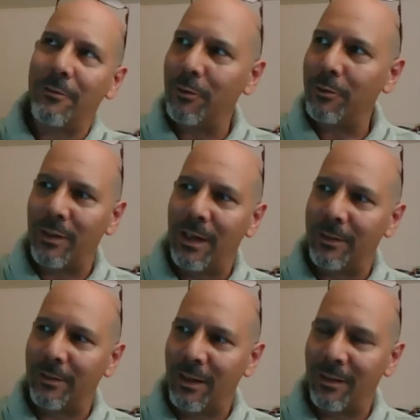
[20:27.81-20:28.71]
those lying
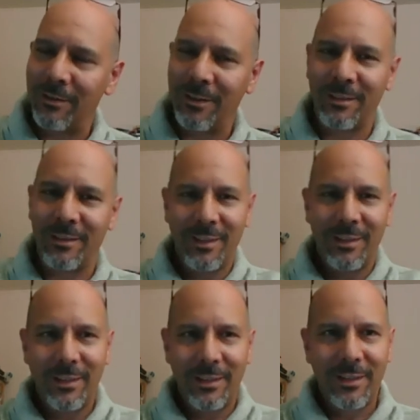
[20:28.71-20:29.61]
around, and
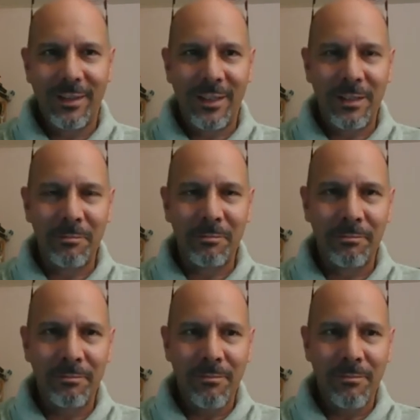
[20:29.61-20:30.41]
um,